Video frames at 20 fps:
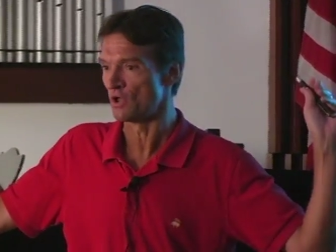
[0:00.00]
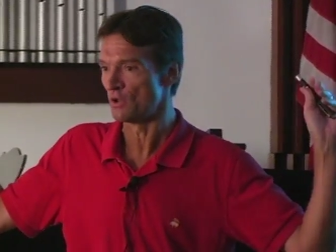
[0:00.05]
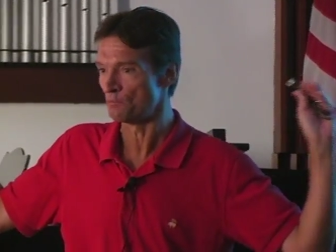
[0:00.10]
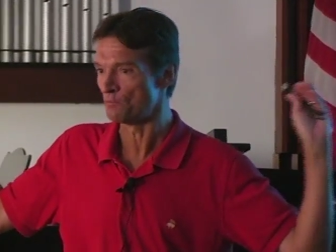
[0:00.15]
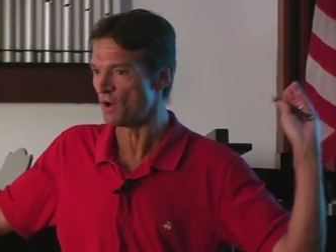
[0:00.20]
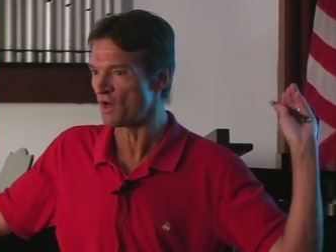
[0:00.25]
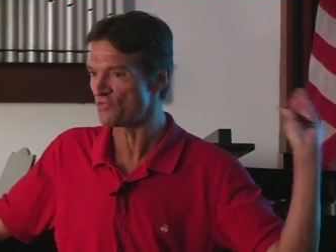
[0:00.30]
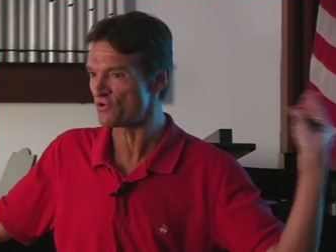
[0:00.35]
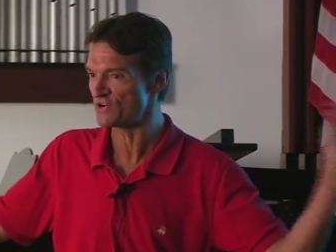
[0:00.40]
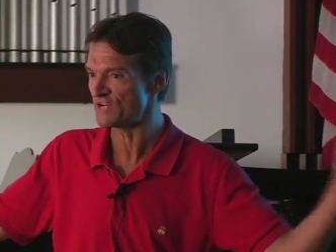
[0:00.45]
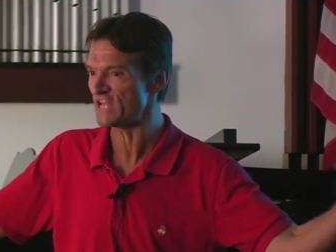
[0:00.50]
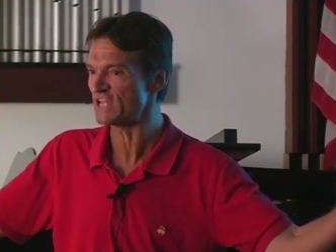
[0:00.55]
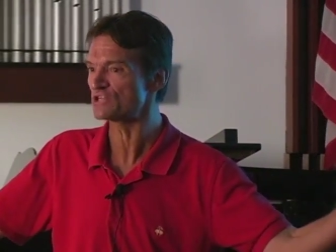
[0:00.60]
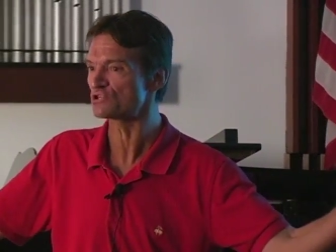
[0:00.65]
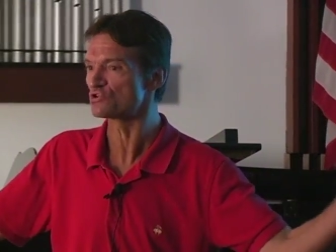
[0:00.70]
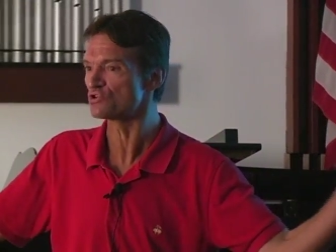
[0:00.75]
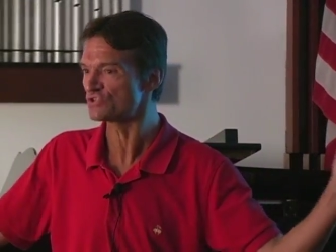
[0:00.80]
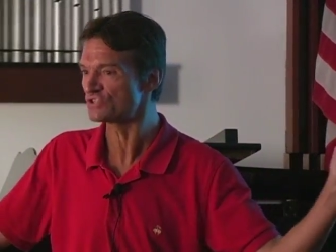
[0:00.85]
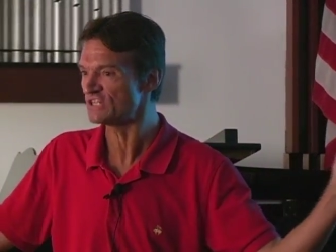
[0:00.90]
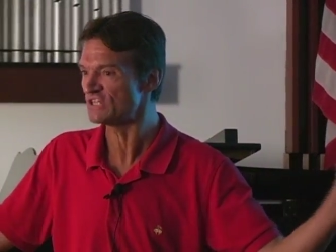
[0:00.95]
Mother
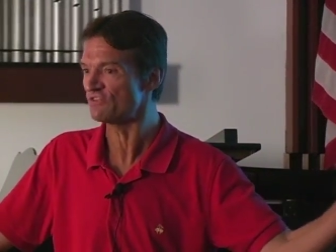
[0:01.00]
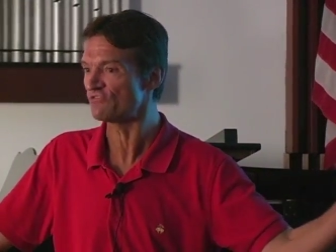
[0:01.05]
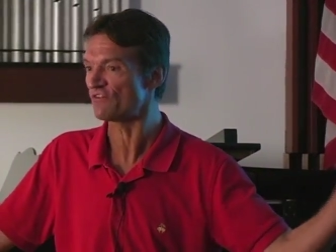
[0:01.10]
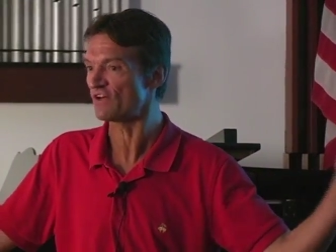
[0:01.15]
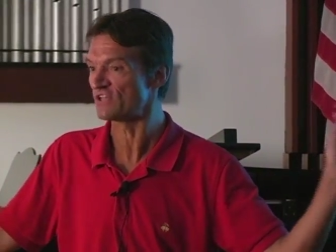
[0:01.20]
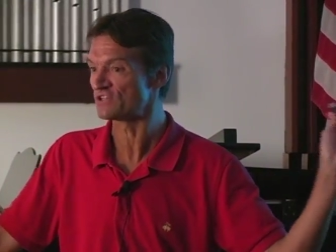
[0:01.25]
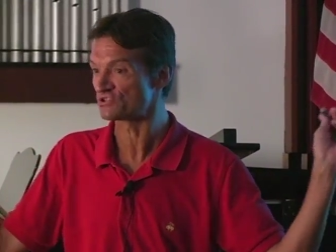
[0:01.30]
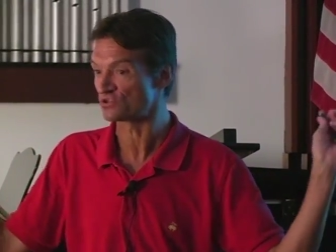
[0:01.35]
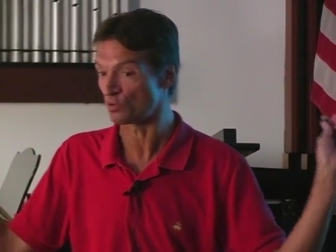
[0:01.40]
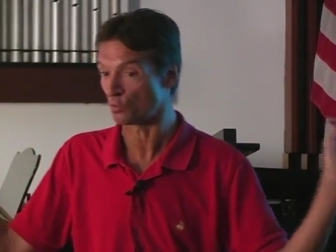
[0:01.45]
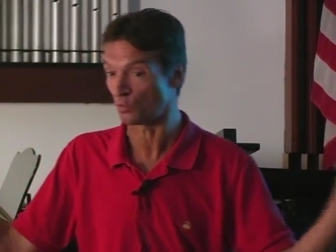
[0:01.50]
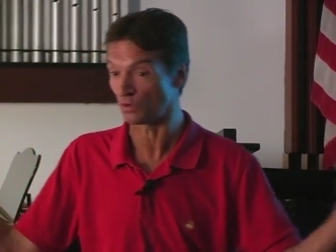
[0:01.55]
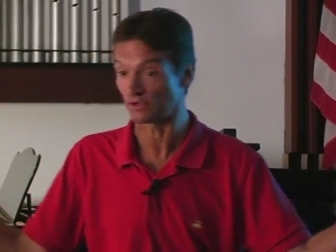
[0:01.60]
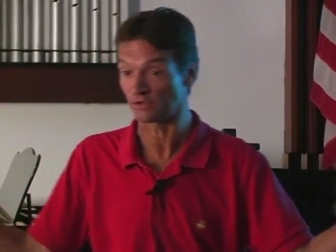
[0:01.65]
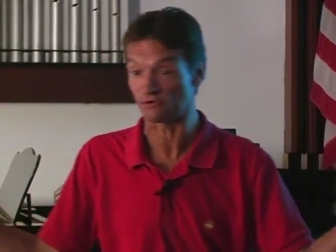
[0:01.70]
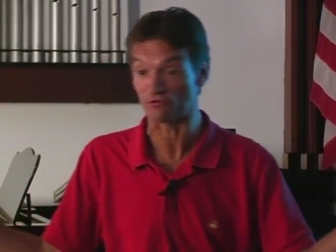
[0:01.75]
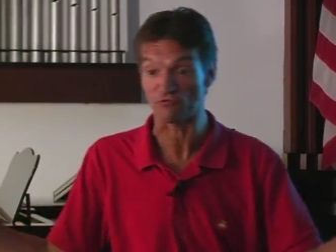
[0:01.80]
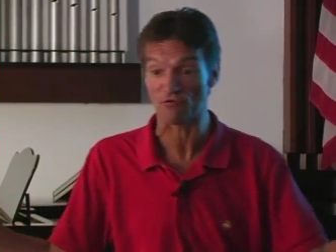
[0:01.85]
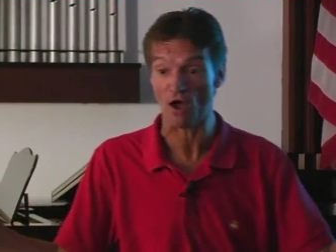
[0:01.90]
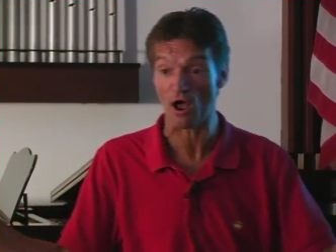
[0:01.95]
Nature's defense that we're
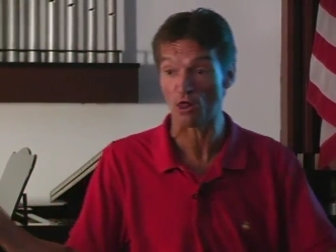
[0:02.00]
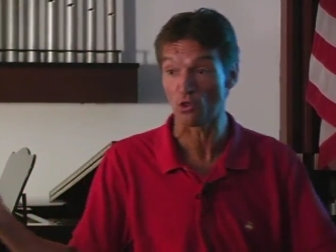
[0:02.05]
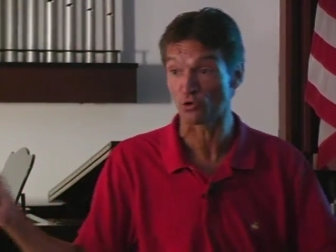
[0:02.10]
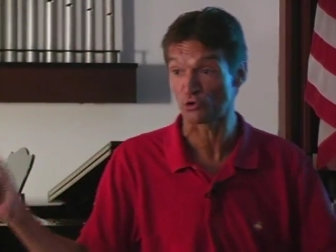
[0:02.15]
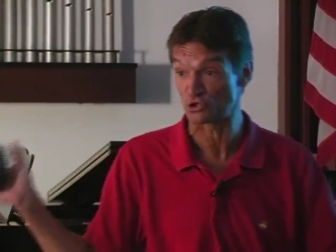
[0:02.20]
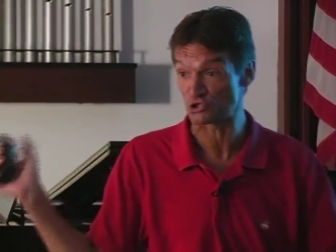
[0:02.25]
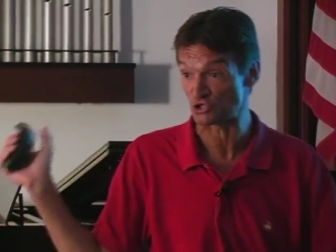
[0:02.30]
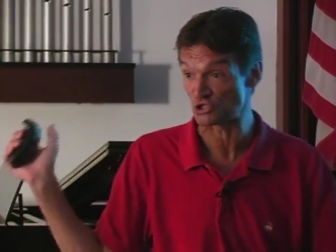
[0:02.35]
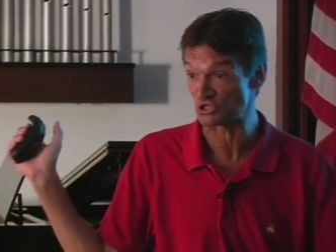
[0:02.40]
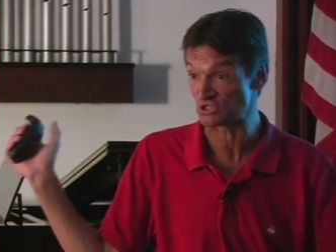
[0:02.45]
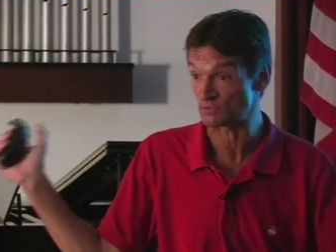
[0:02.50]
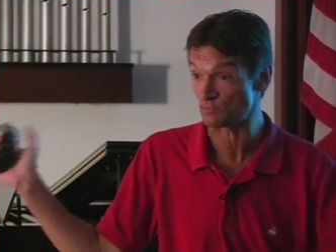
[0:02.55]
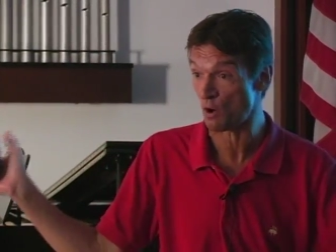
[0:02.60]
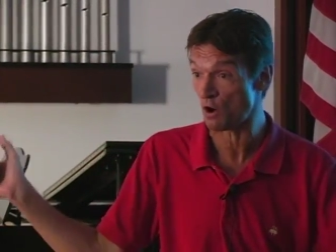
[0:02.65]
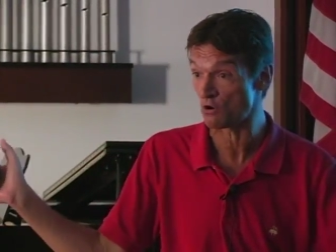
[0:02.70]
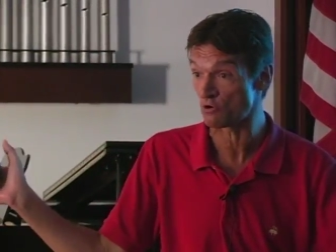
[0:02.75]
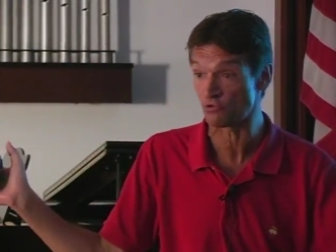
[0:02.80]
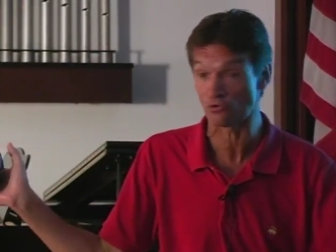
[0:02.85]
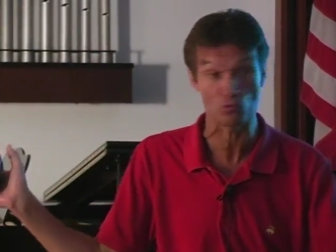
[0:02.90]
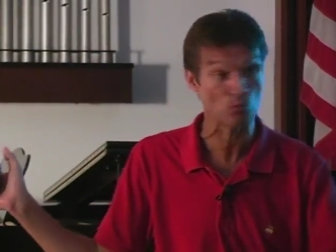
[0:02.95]
going to follow because she's
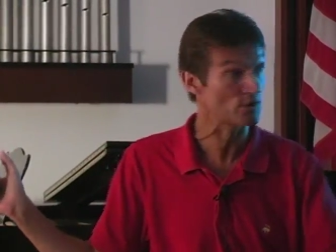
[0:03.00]
smarter than